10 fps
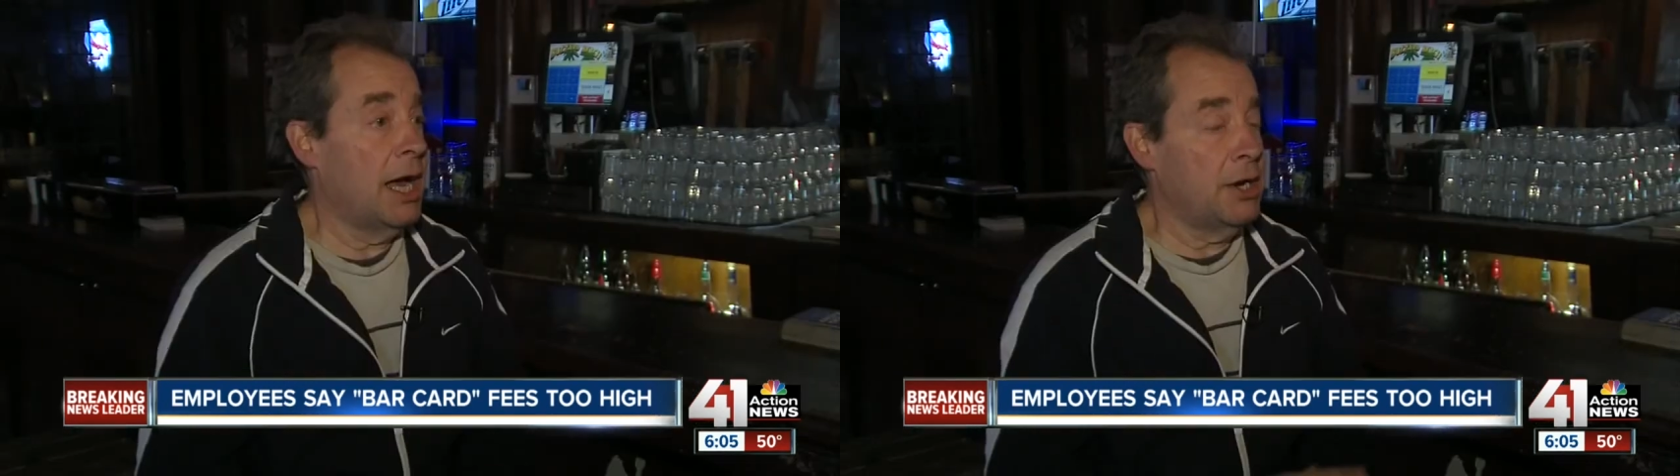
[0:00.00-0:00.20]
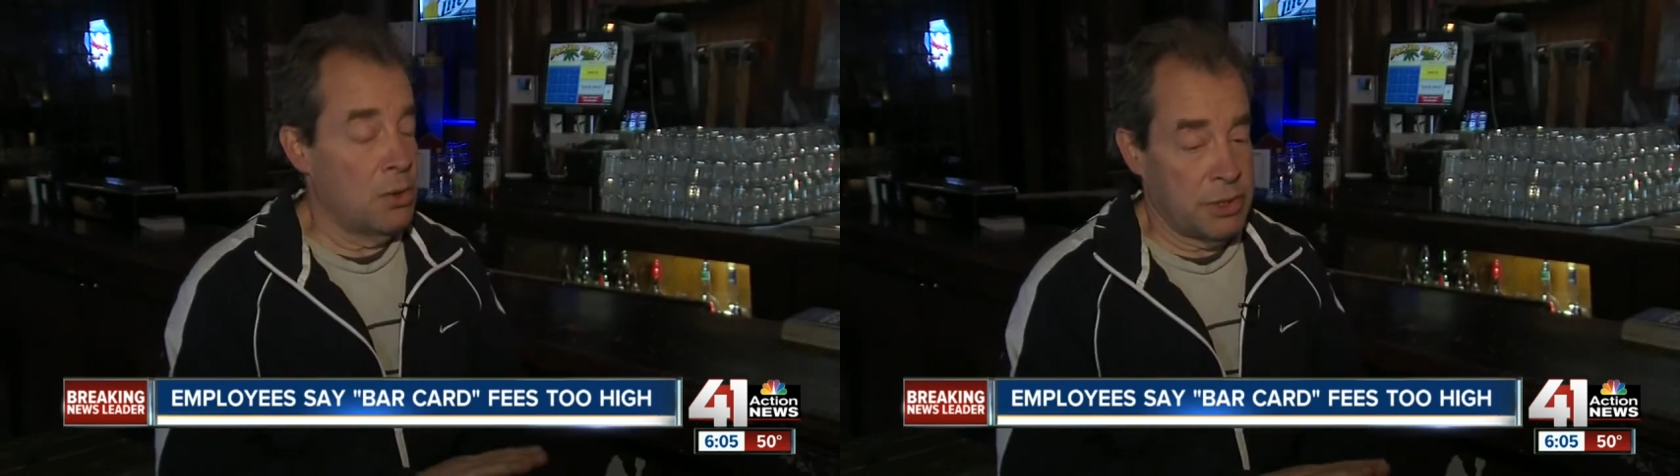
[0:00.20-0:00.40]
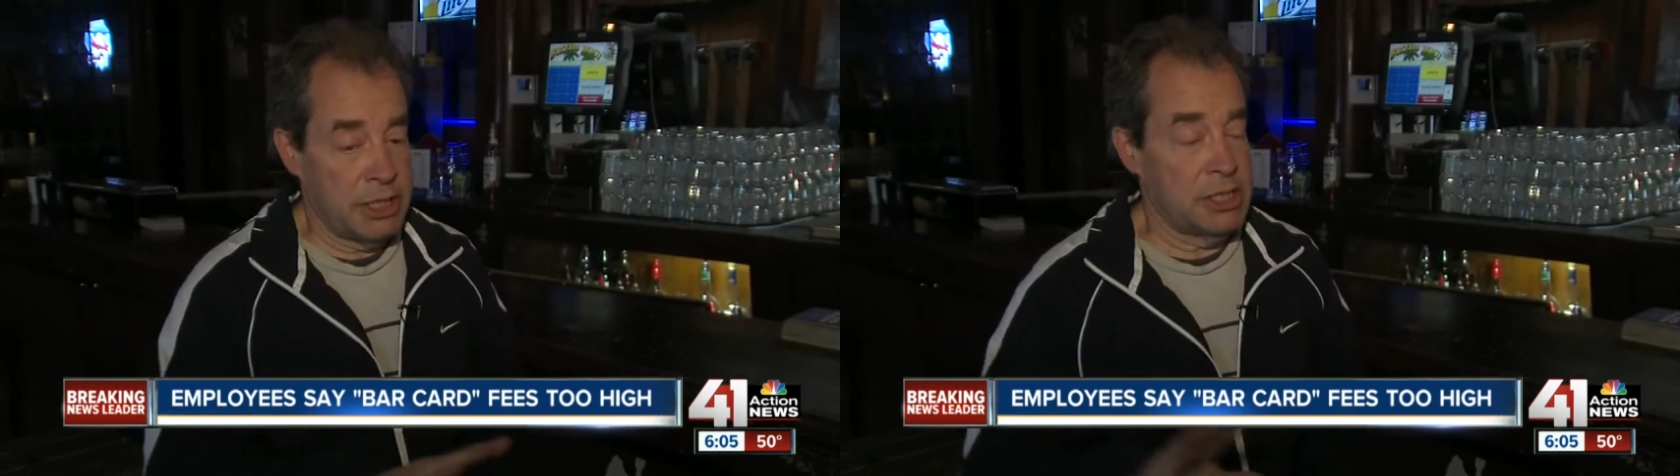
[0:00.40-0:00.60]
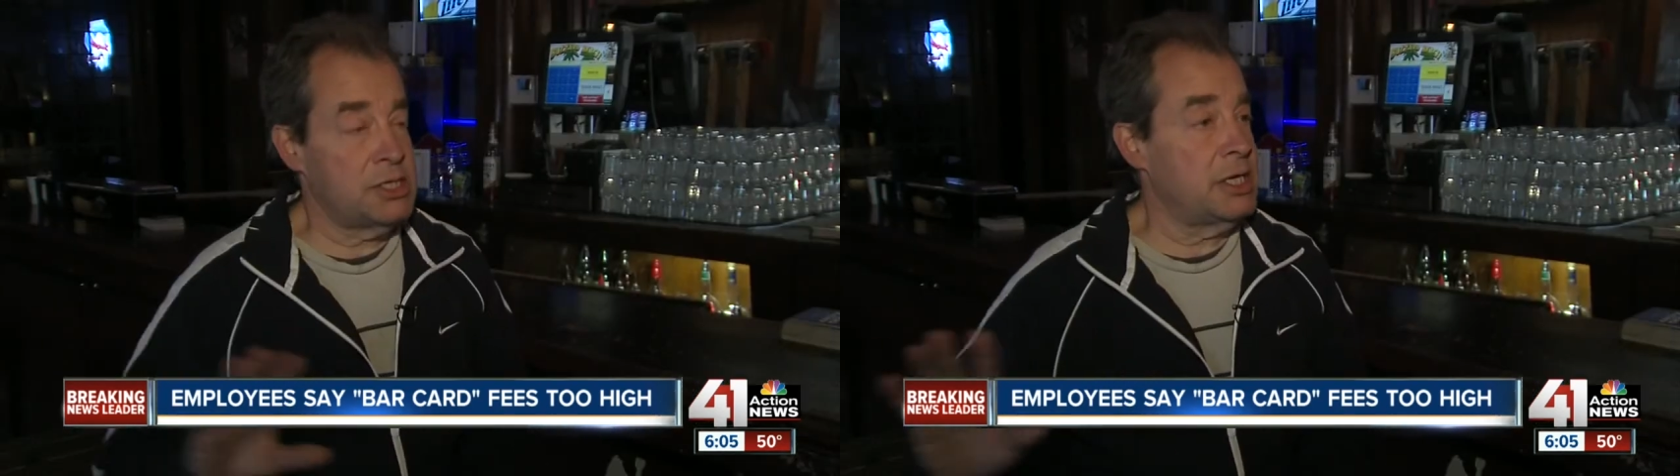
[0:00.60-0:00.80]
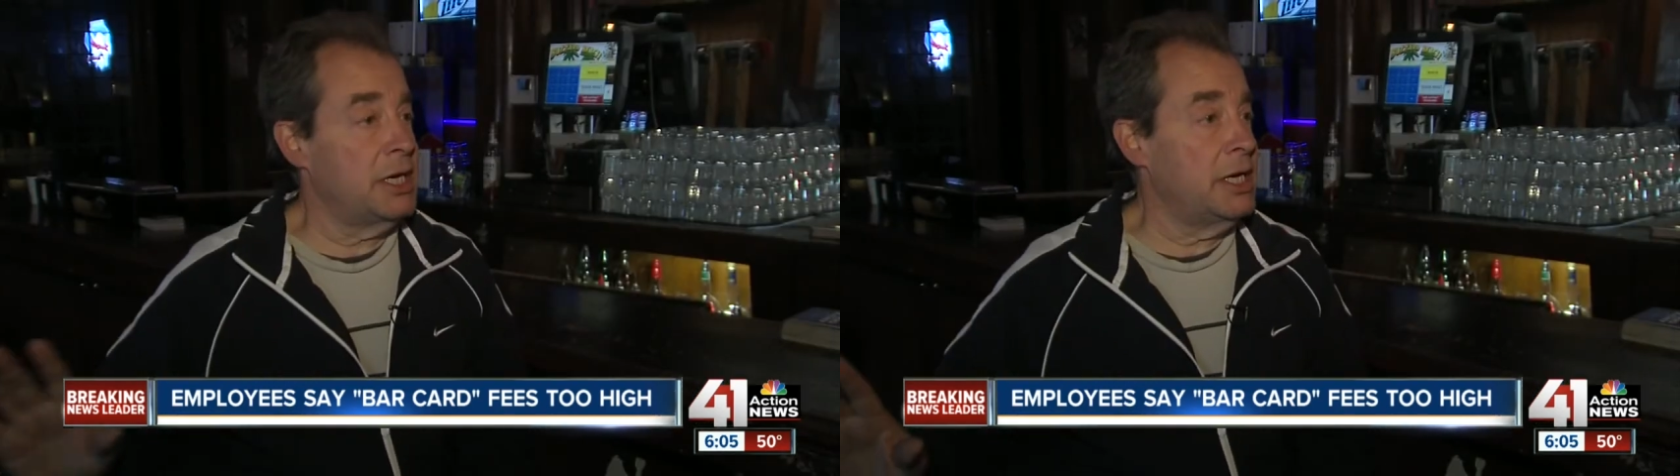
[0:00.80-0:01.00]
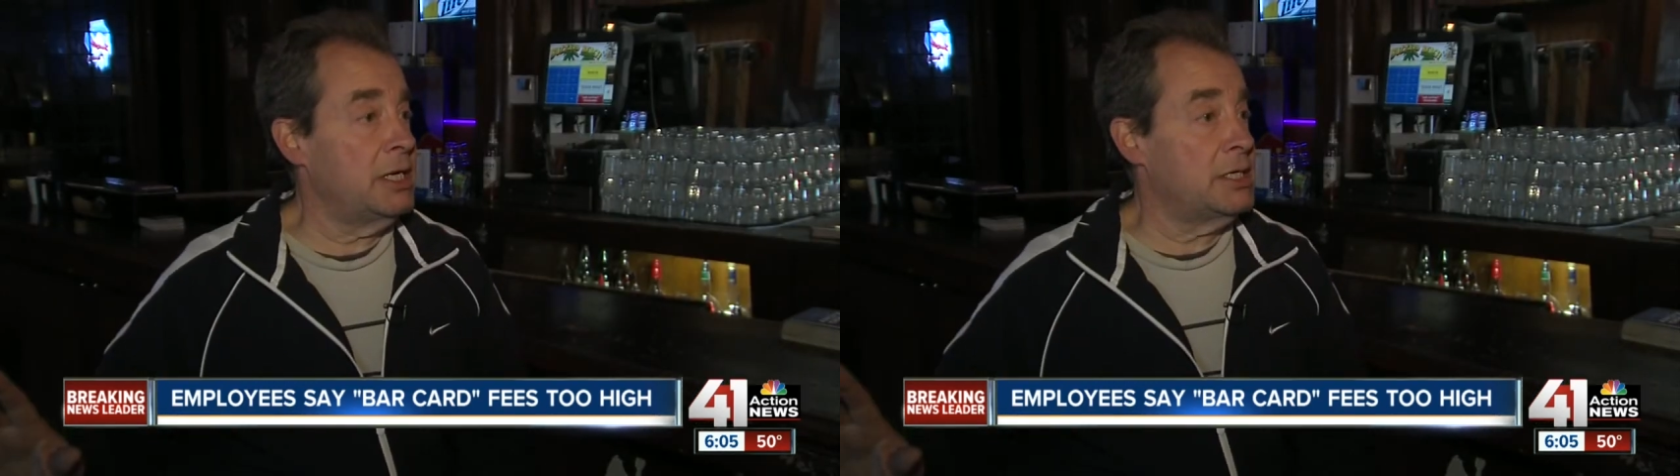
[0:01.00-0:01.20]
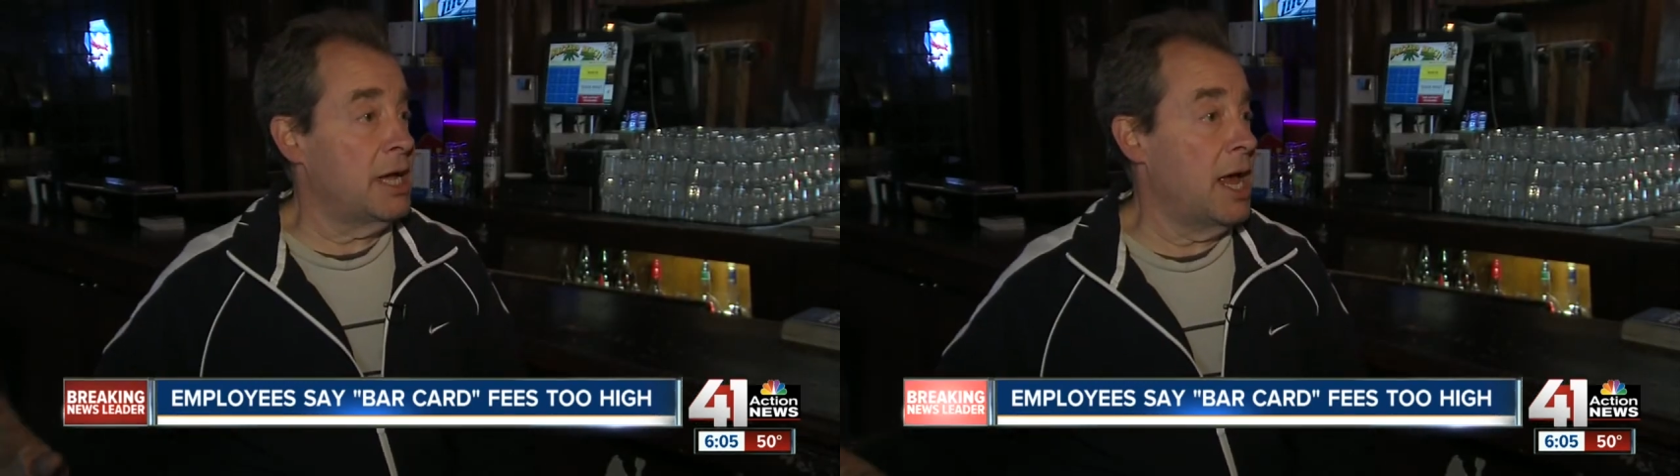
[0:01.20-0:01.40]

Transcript: I don't need the city to